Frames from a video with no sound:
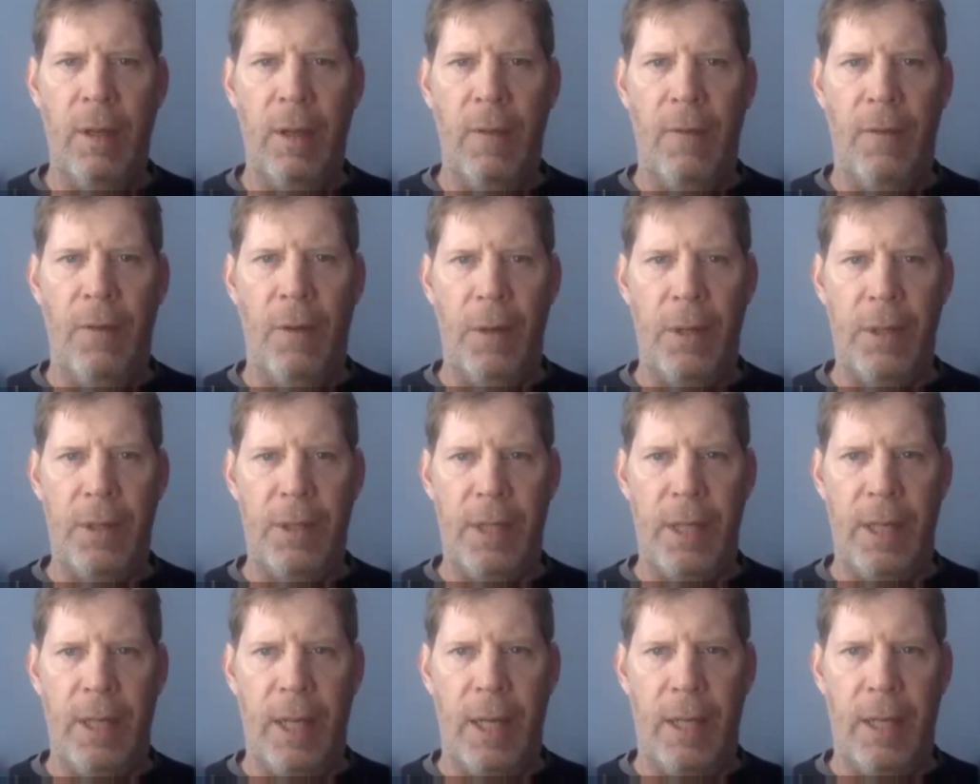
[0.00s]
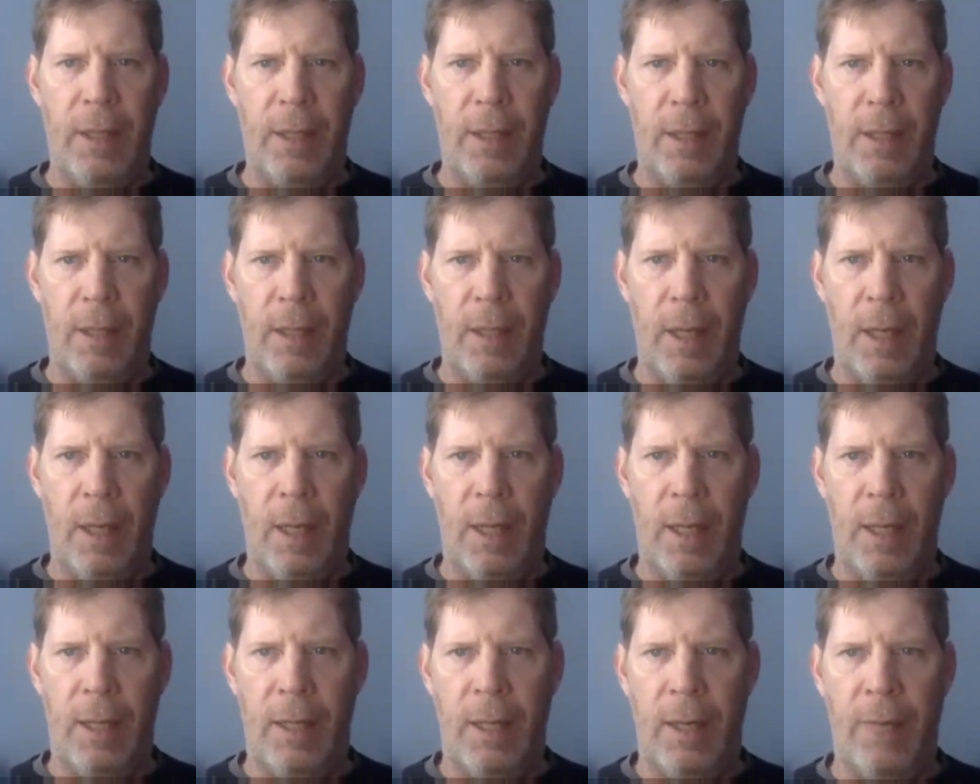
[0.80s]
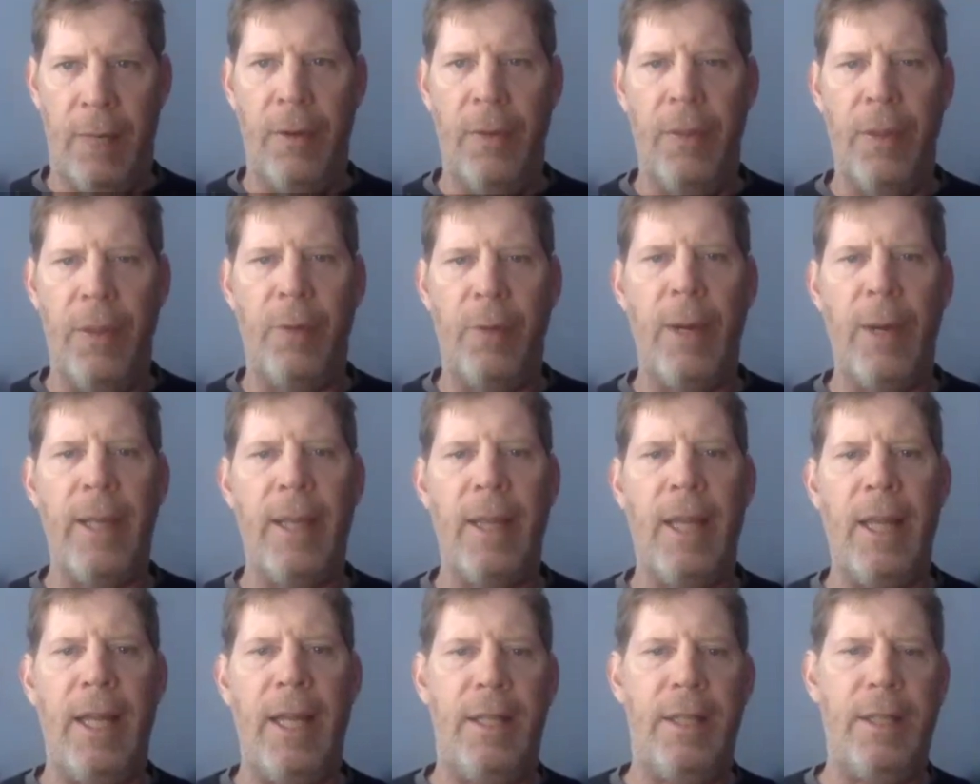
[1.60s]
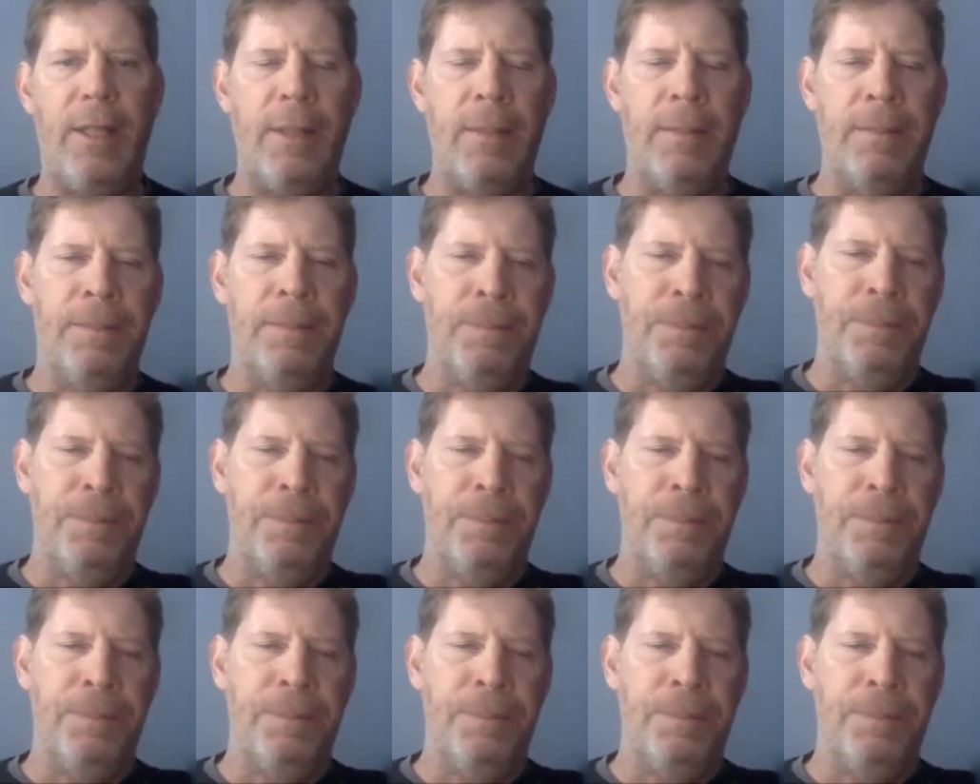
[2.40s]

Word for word: focusing on uh, covering the Great Lakes.